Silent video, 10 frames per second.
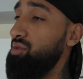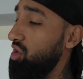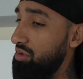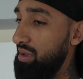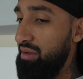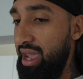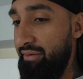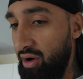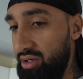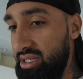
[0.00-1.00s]
Nobody believed me
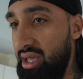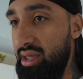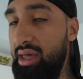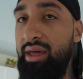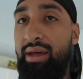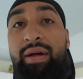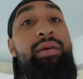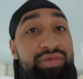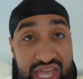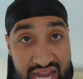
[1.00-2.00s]
at first.
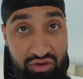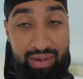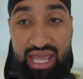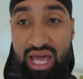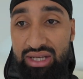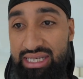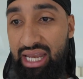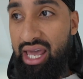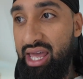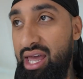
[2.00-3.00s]
Then everybody else
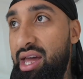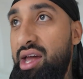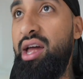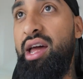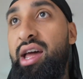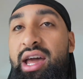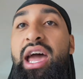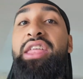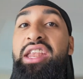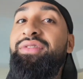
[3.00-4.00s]
seen it.
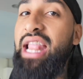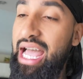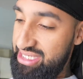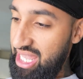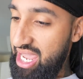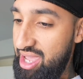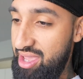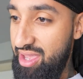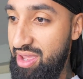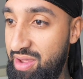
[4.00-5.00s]
And then even last night,
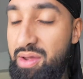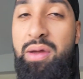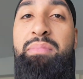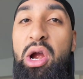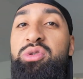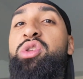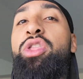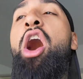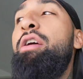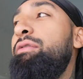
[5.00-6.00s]
Paris was on
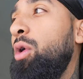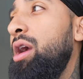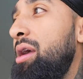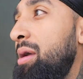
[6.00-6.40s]
the hunt for it.